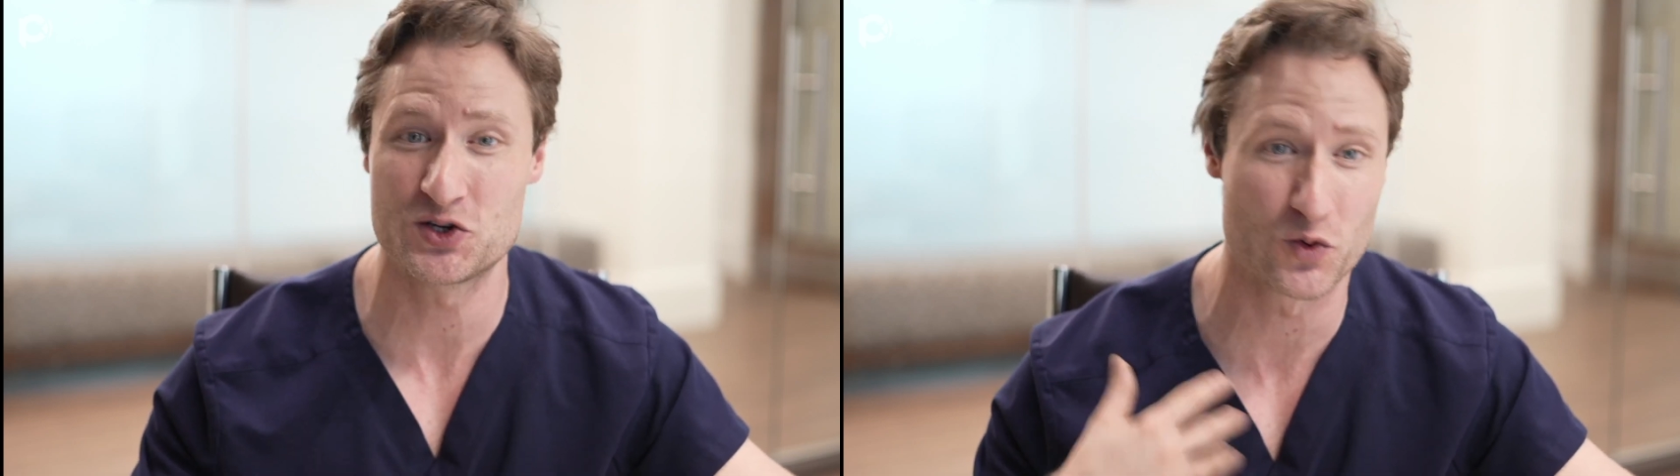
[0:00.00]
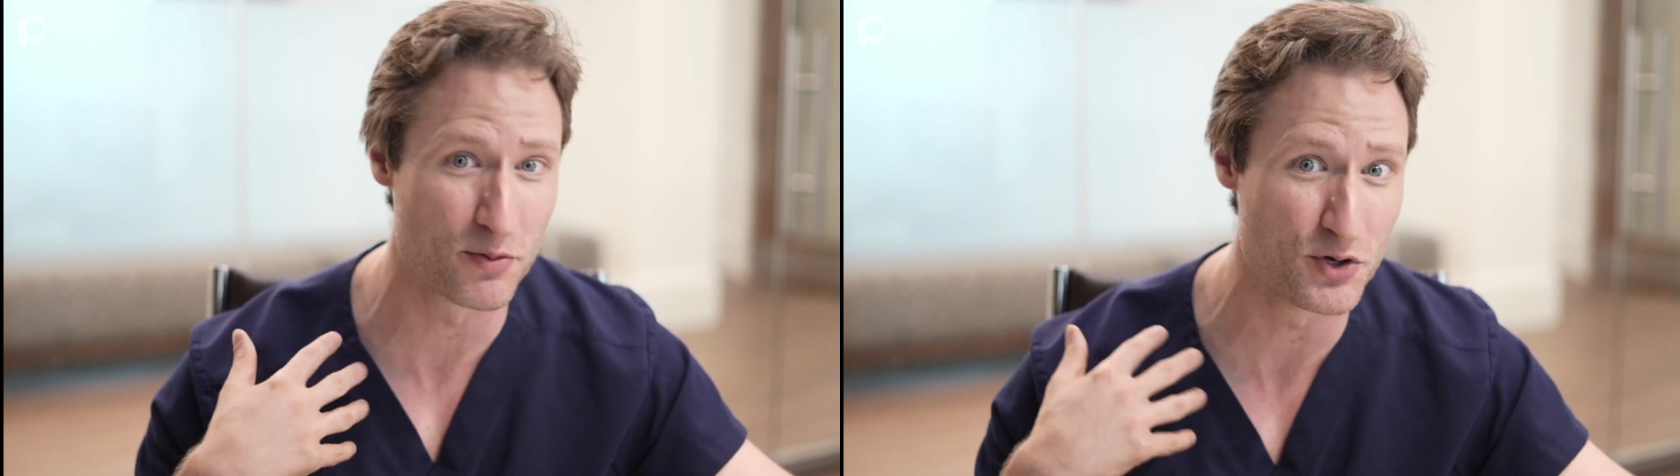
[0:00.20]

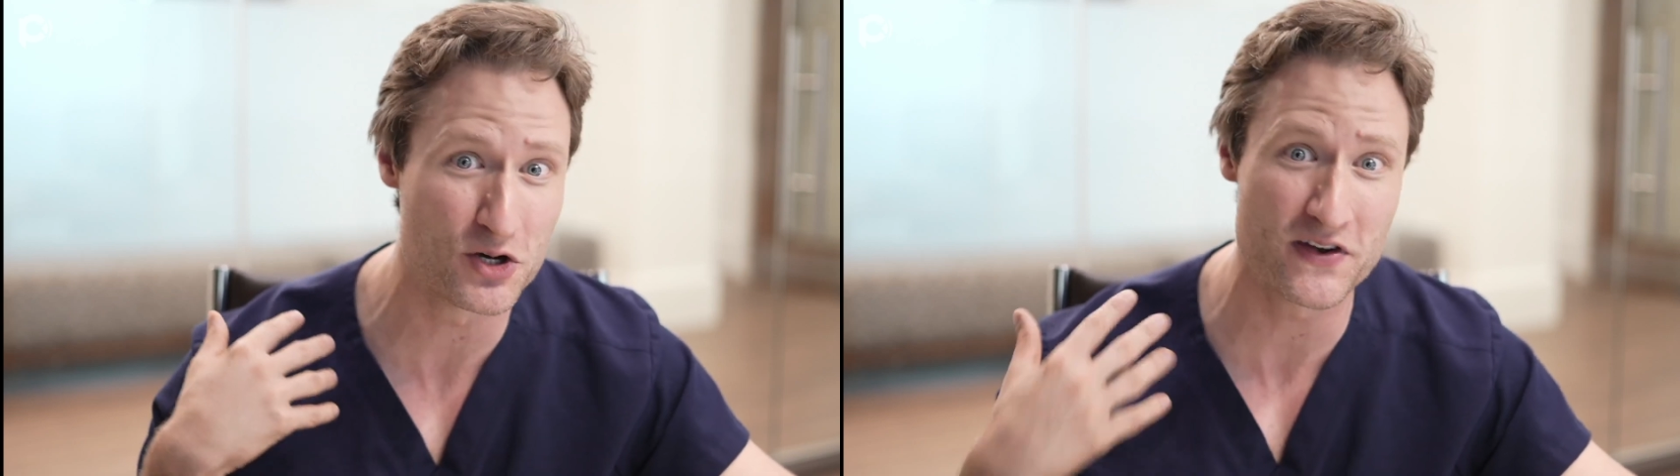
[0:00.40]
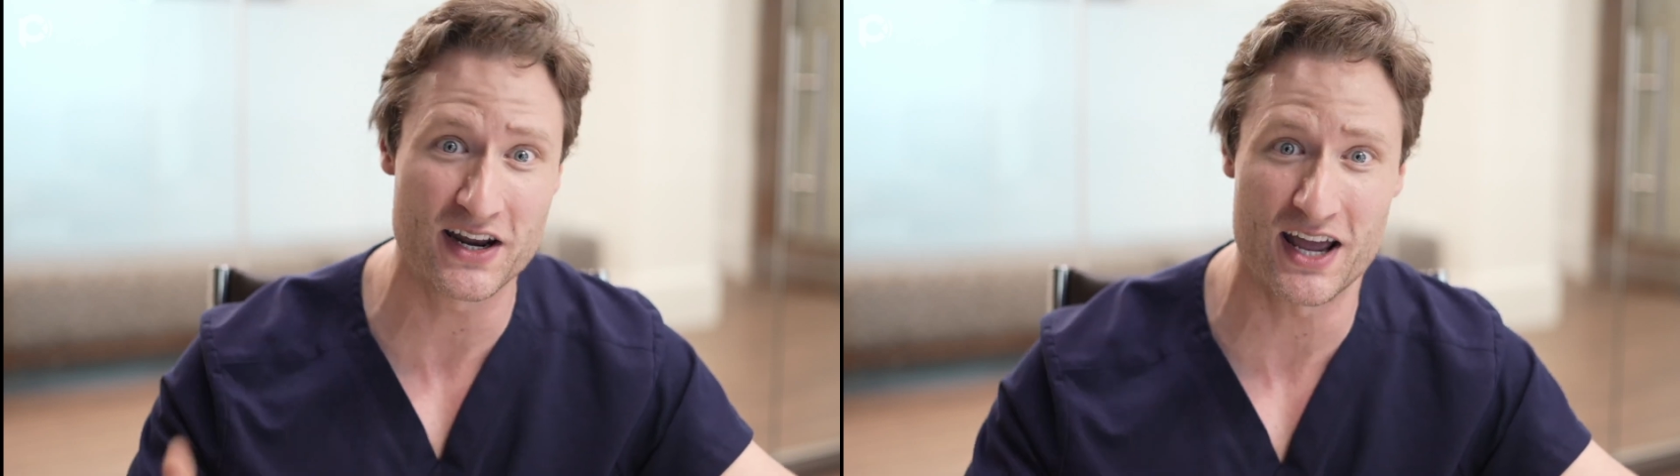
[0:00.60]
to
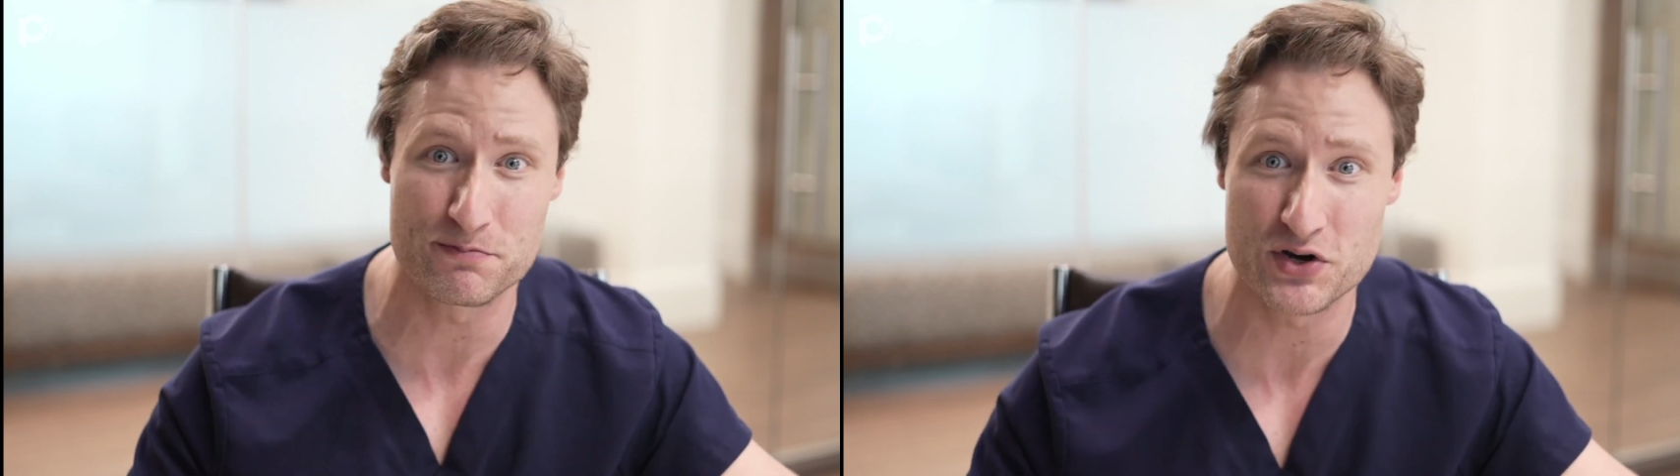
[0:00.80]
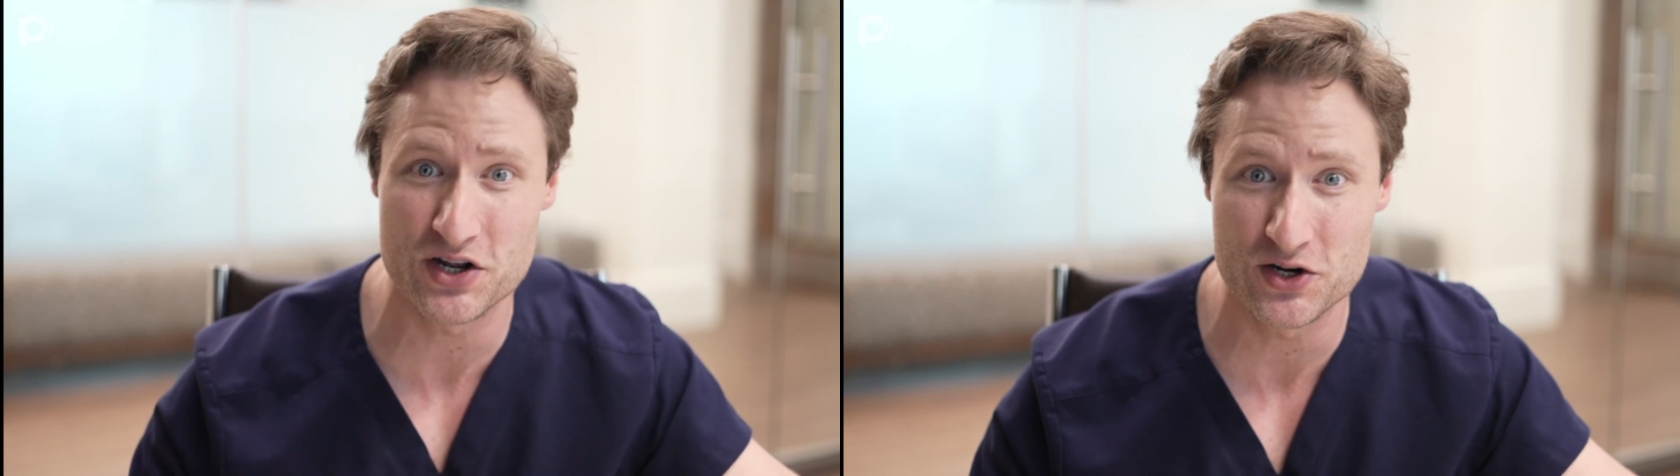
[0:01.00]
remove it
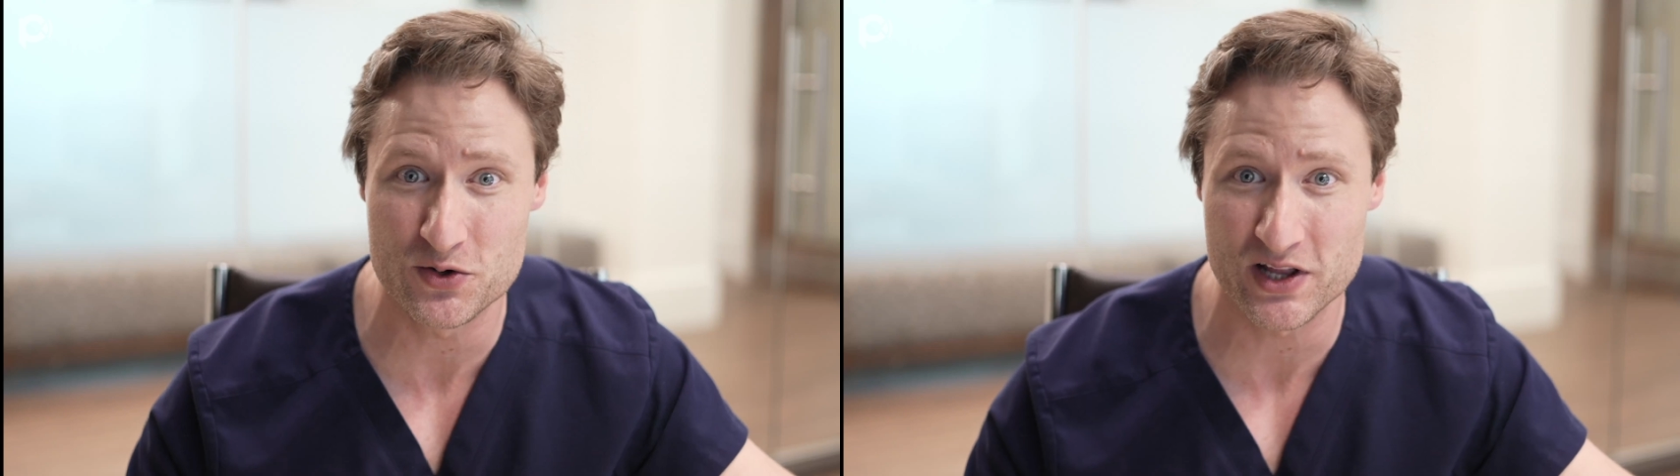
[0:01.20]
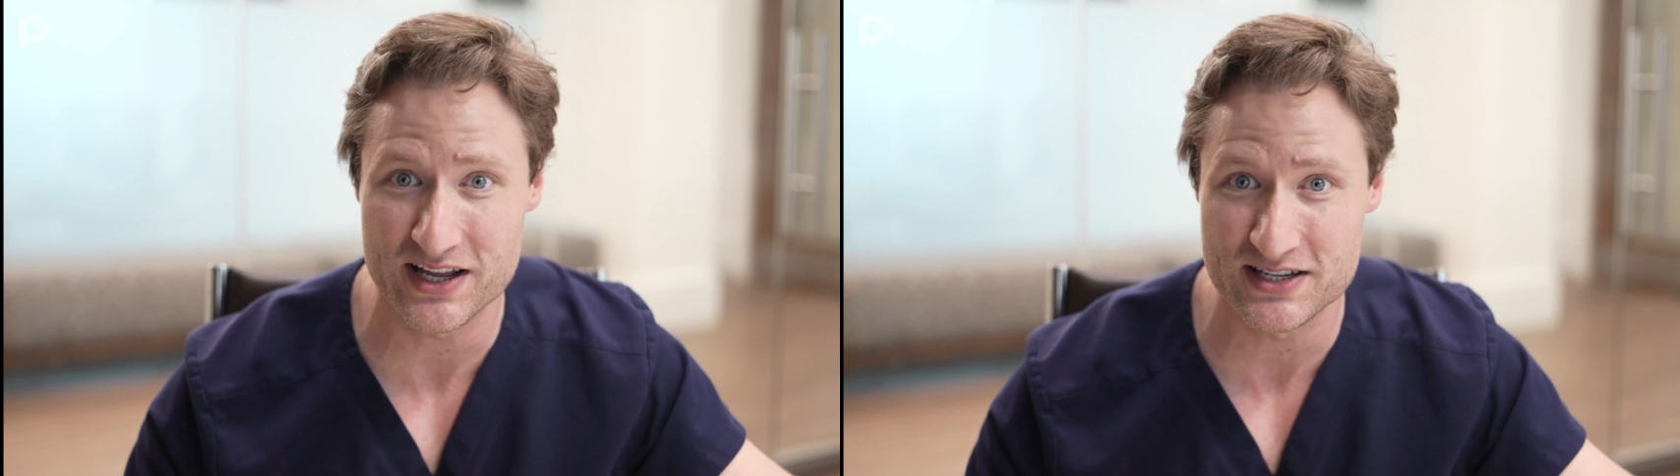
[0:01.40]
and put a
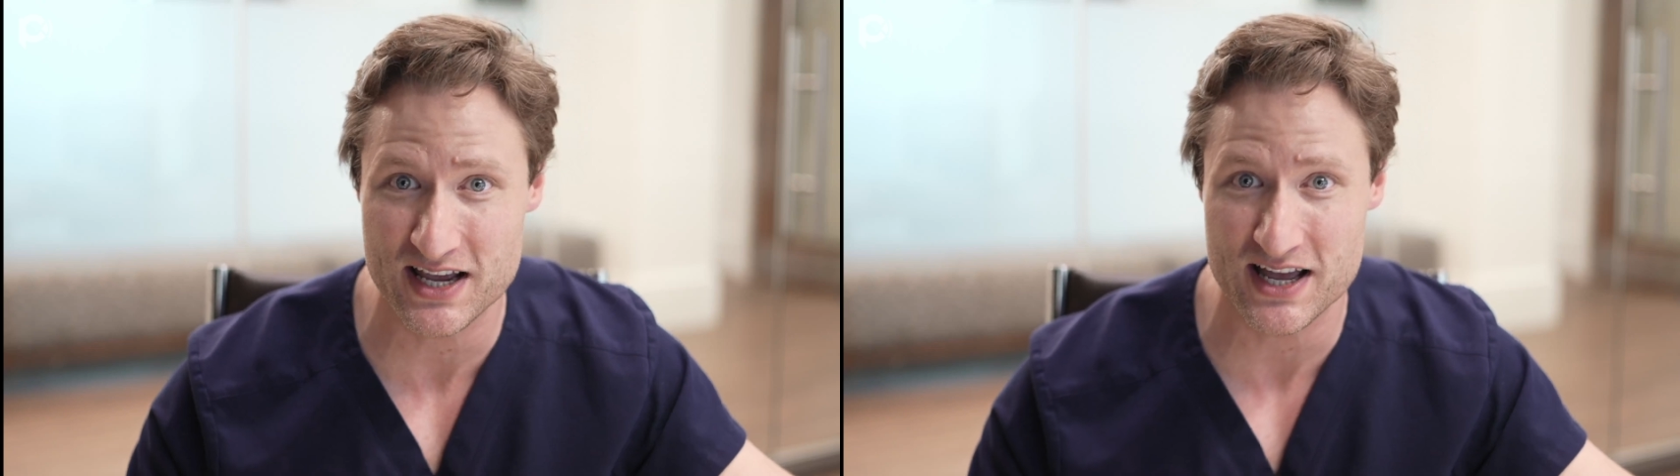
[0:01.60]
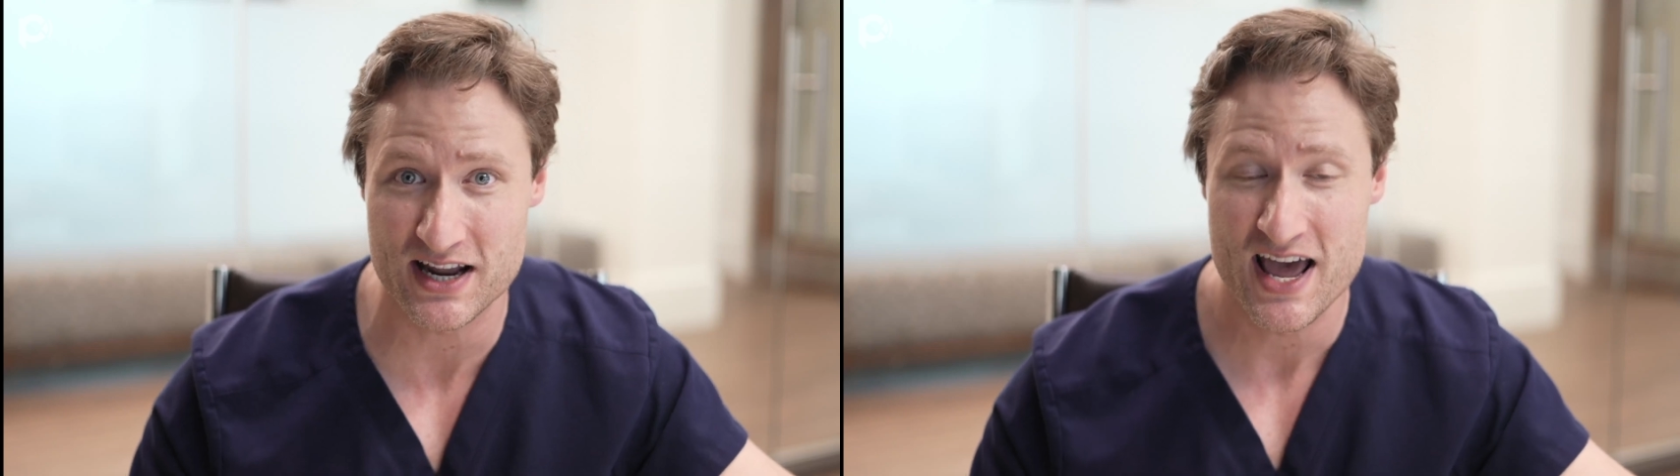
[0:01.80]
new lens
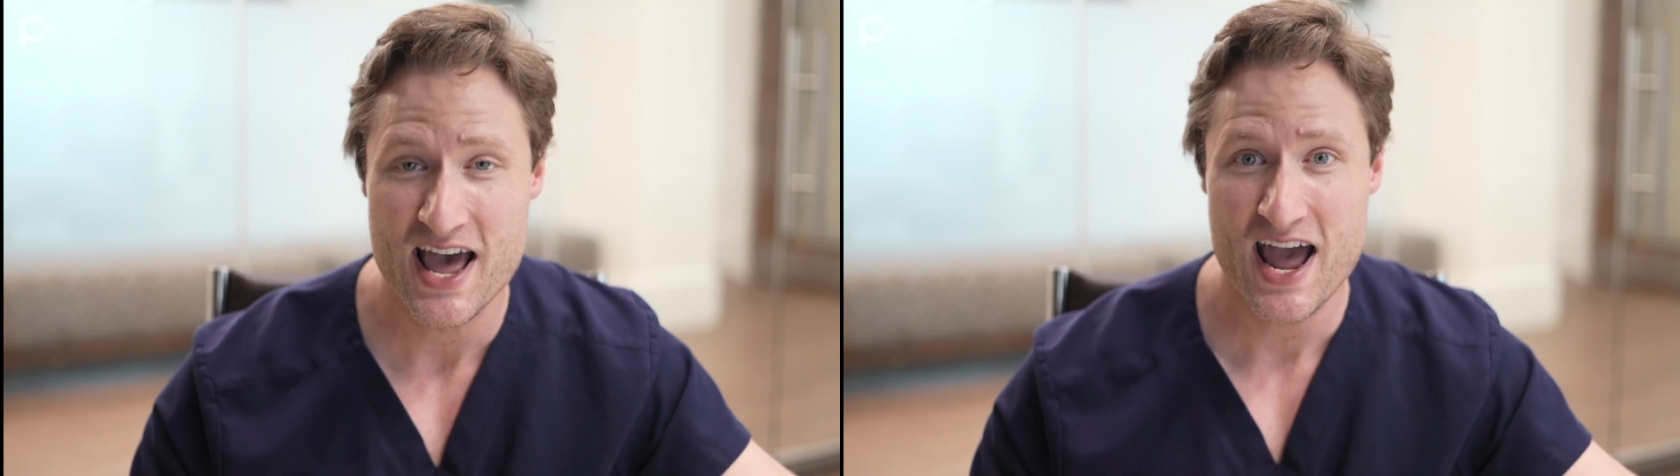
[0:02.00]
in.